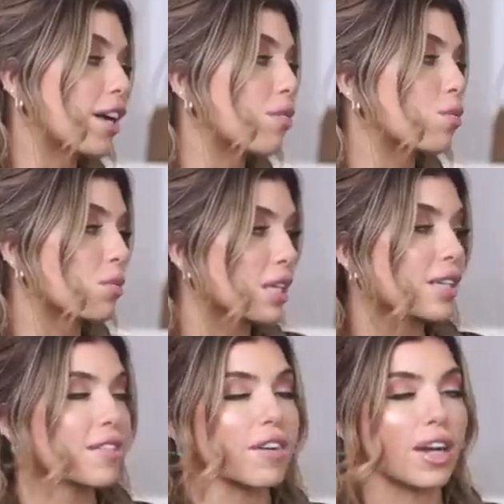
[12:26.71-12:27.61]
a
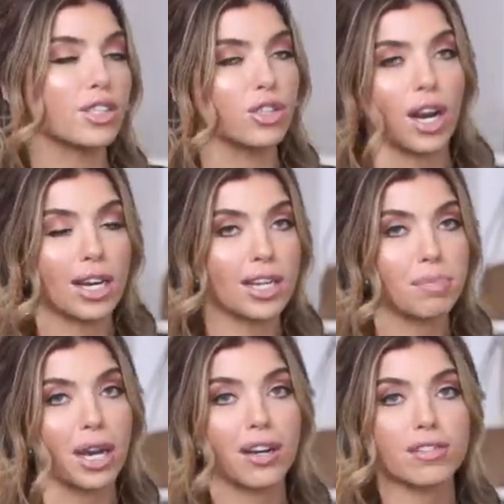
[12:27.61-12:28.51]
really fun, trendy
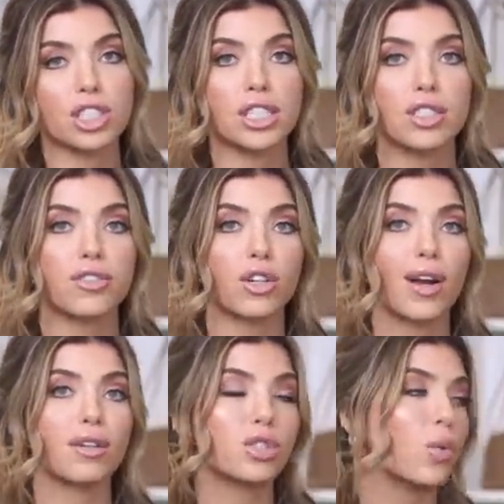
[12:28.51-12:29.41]
pair of jeans for
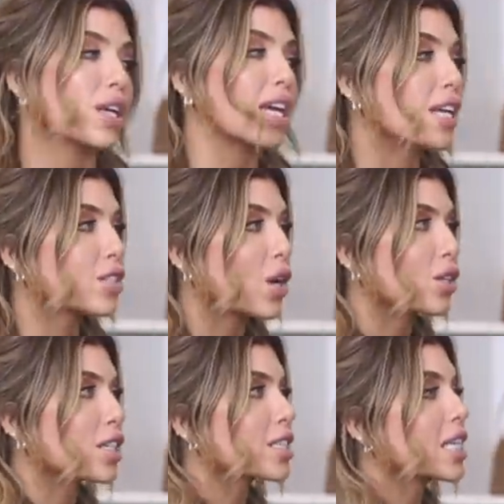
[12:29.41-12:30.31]
around
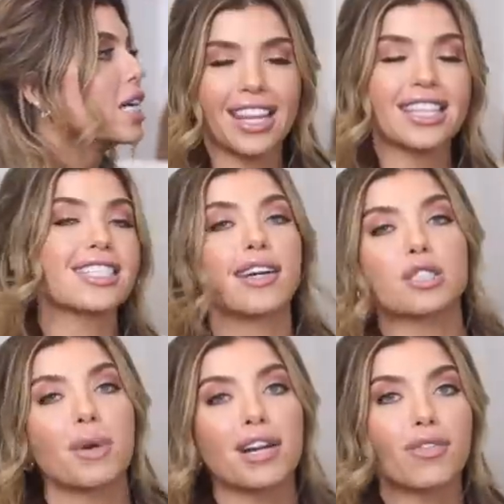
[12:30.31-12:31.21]
$28. And this
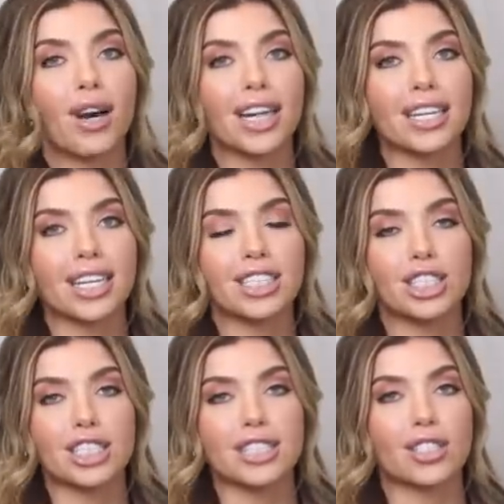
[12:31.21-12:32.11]
next pair of wide leg
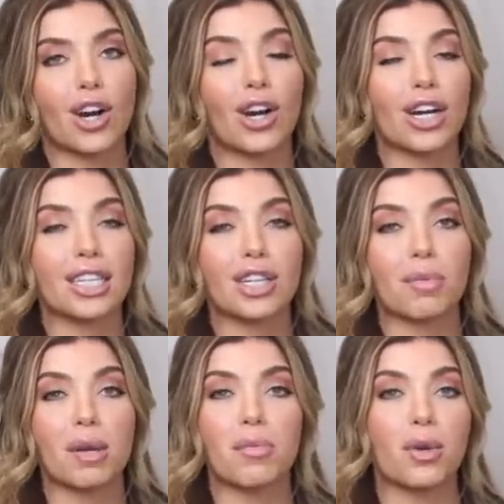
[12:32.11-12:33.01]
jeans are a little
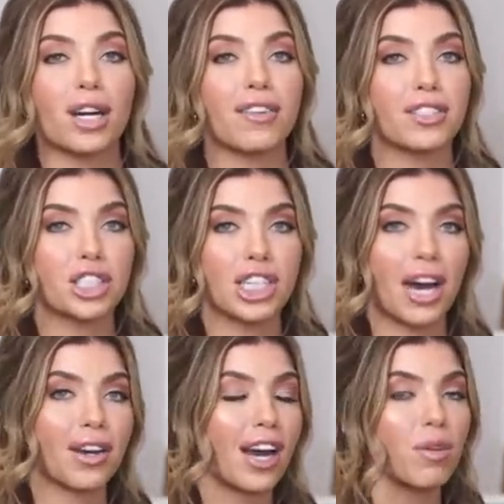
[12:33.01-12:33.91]
bit more of a
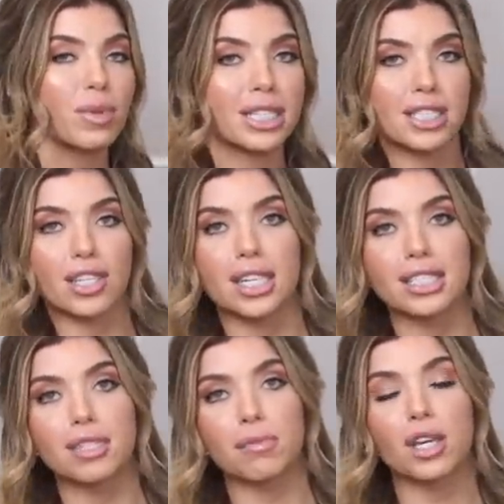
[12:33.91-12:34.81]
shout out because there is
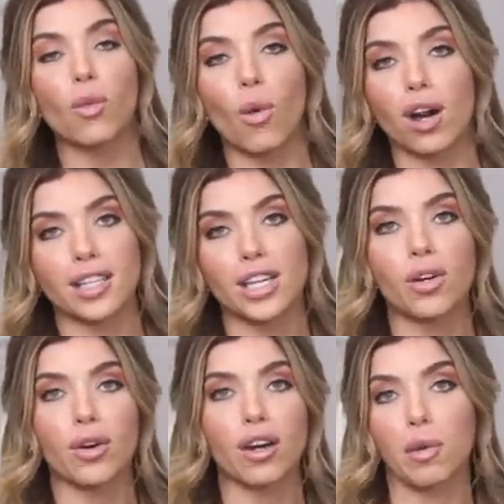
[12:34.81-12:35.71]
something wonky
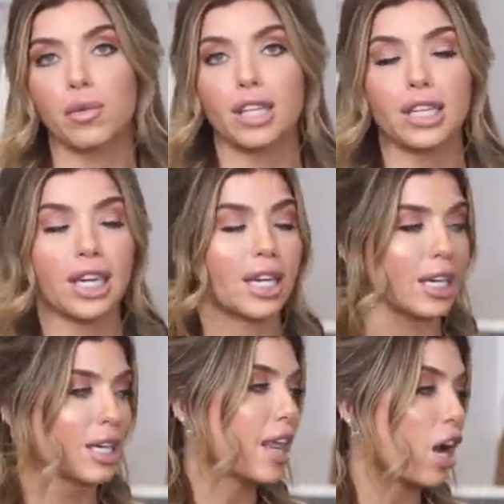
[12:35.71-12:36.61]
going on with the
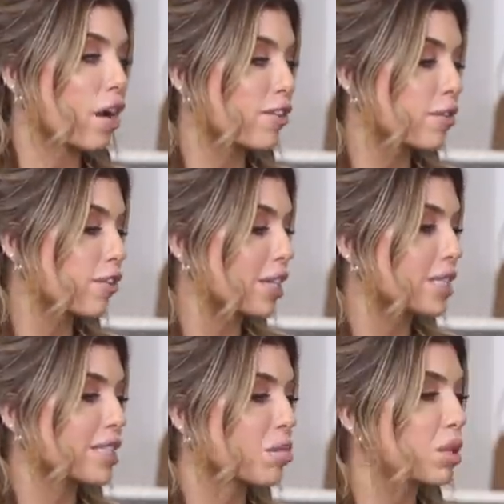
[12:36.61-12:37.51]
link. They are from Free
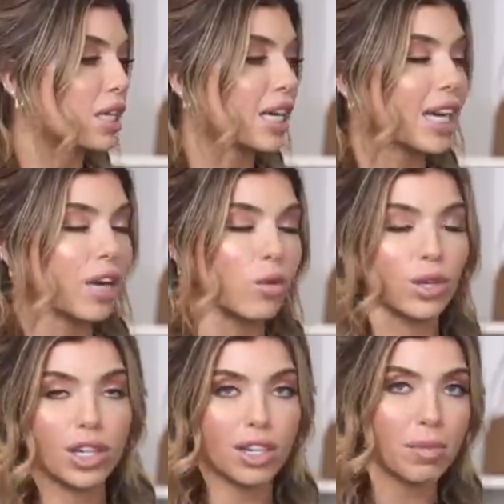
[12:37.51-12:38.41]
Assembly and I
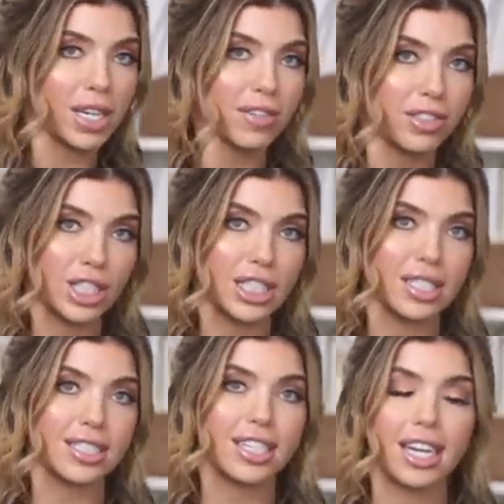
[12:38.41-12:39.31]
ordered a pair of
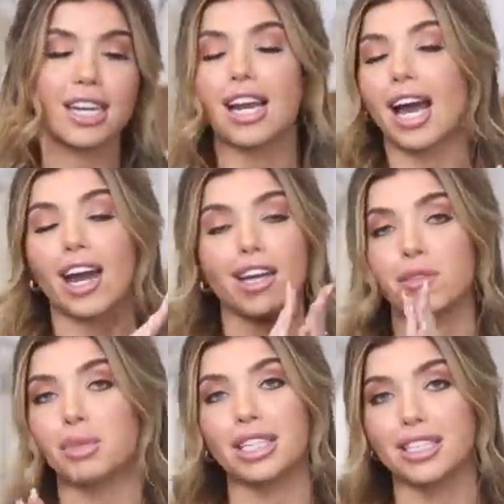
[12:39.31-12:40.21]
jeans and I got a
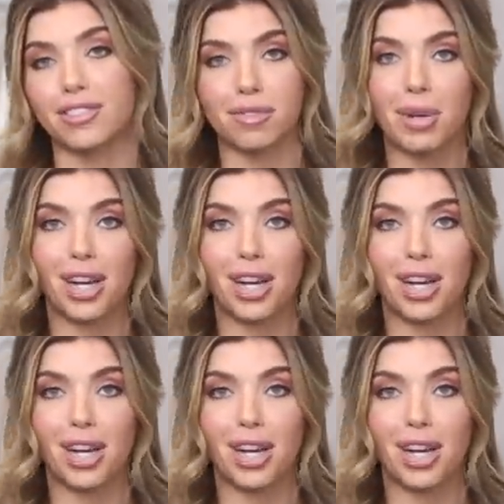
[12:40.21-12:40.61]
completely different